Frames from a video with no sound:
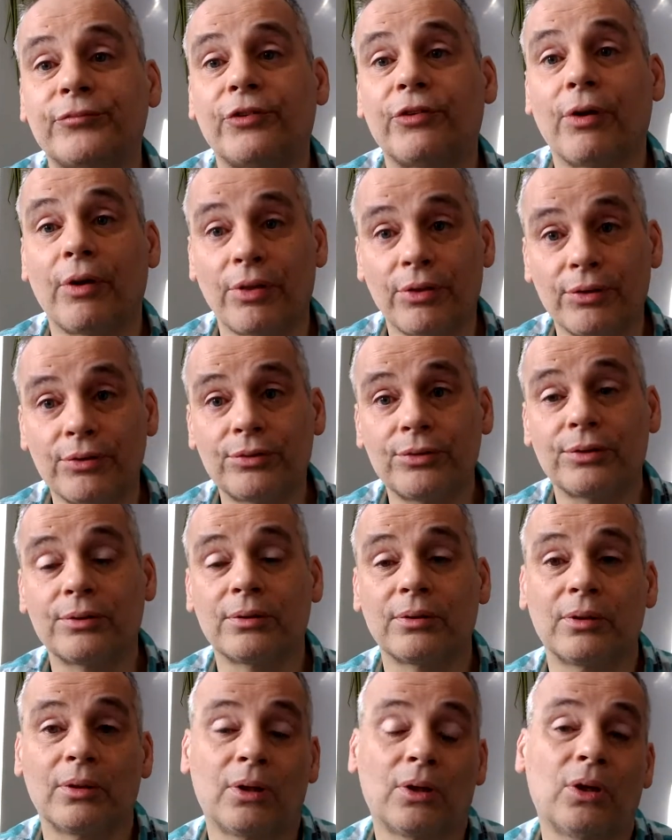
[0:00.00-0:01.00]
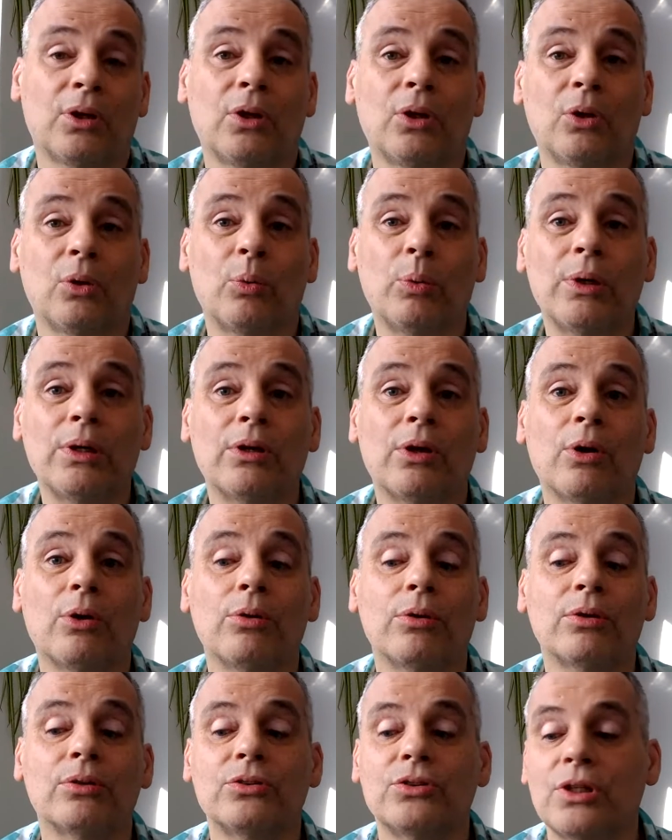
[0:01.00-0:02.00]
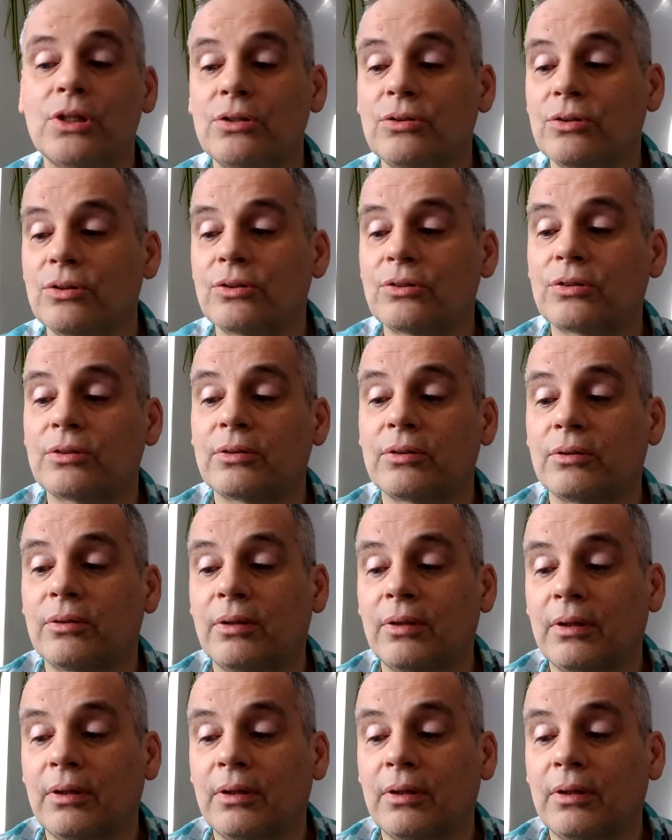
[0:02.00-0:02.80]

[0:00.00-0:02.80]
for others. We know that Jesus